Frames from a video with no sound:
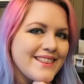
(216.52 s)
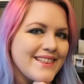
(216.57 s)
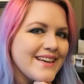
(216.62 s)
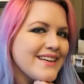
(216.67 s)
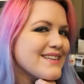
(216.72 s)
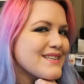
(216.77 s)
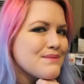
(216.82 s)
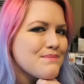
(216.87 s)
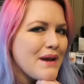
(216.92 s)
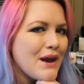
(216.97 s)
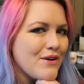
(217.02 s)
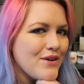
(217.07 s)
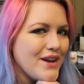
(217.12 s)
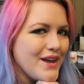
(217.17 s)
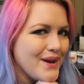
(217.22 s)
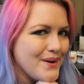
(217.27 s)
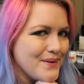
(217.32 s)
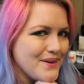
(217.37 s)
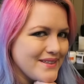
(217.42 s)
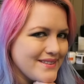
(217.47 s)
Thanks,
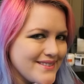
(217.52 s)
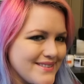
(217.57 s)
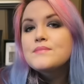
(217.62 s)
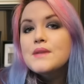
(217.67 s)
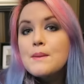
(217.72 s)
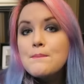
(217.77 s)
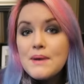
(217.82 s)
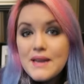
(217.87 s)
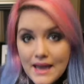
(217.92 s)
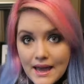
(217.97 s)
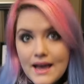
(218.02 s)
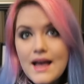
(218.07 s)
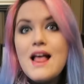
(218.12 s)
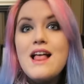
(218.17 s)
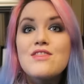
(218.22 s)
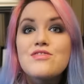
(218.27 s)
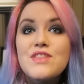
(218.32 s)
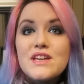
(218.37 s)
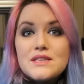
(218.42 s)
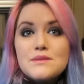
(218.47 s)
Mario
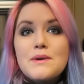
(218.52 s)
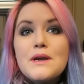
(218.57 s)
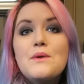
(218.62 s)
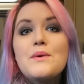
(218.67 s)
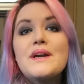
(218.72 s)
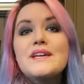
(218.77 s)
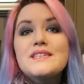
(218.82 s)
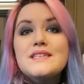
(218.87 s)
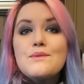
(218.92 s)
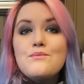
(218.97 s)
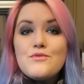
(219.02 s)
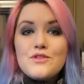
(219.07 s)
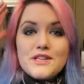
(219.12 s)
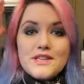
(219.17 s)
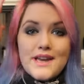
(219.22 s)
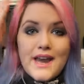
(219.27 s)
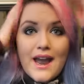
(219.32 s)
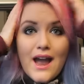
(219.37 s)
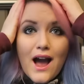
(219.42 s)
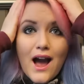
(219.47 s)
that's my quick tip for the
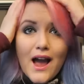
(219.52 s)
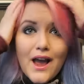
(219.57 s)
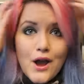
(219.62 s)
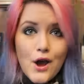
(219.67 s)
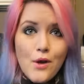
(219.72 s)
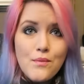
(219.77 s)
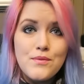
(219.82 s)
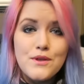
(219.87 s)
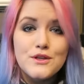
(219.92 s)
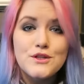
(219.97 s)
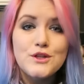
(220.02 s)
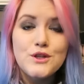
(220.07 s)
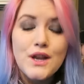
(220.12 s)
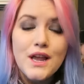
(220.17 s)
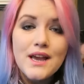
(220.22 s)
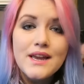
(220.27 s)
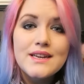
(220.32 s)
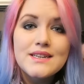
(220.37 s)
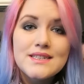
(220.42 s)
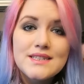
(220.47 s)
day. I hope that you
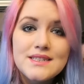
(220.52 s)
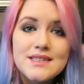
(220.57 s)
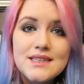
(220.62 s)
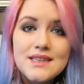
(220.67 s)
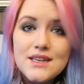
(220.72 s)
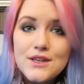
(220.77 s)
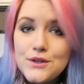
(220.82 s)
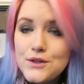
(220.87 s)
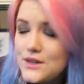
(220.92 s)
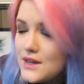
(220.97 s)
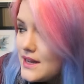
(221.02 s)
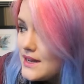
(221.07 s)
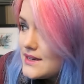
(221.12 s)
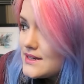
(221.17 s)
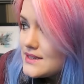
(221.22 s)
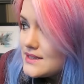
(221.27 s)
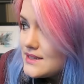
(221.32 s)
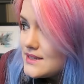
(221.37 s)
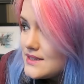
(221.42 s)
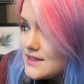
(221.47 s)
liked it and that you
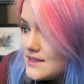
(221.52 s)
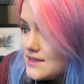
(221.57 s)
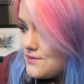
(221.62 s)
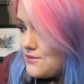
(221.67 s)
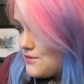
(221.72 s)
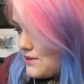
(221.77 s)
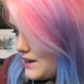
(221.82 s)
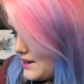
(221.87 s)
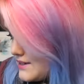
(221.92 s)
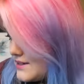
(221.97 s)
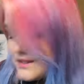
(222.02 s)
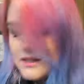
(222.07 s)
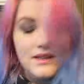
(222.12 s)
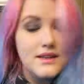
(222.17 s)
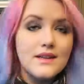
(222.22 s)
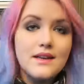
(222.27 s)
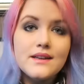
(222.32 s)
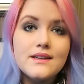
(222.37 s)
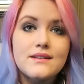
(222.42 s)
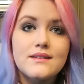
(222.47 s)
liked this fact
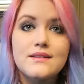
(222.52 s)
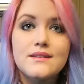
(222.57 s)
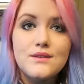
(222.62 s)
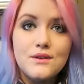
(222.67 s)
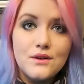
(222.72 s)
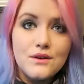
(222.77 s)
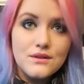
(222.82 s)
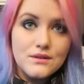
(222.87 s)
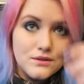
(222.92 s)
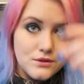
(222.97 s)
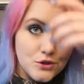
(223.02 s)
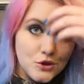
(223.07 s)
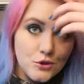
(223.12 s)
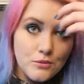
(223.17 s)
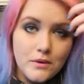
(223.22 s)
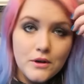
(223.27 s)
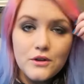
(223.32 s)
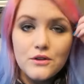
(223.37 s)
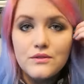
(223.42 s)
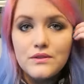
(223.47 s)
that I you got two
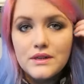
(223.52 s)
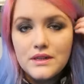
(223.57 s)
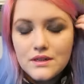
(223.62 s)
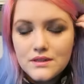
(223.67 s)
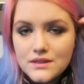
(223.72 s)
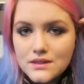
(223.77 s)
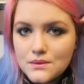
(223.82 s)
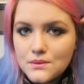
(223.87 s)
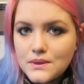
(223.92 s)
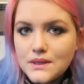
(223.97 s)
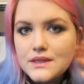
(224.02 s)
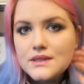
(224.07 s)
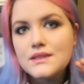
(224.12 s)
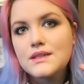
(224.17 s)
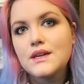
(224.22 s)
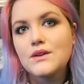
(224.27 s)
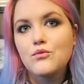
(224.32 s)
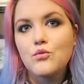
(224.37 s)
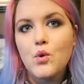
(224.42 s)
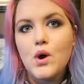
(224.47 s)
bonus videos this week
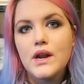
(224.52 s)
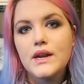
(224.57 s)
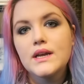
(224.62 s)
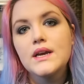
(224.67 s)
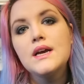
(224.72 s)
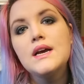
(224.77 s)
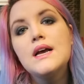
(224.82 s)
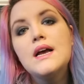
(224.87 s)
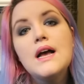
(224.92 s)
instead of one.